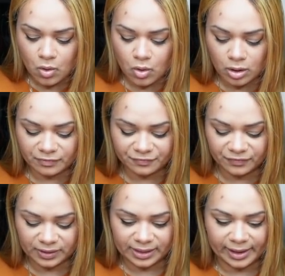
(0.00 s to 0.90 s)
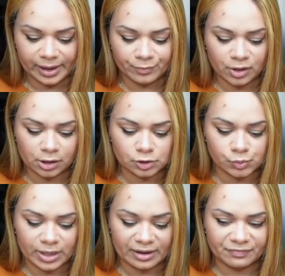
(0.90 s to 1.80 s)
off camera because
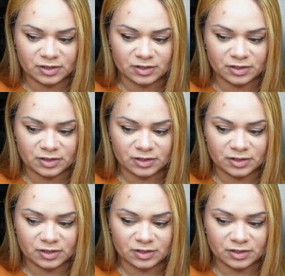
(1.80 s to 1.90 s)
we have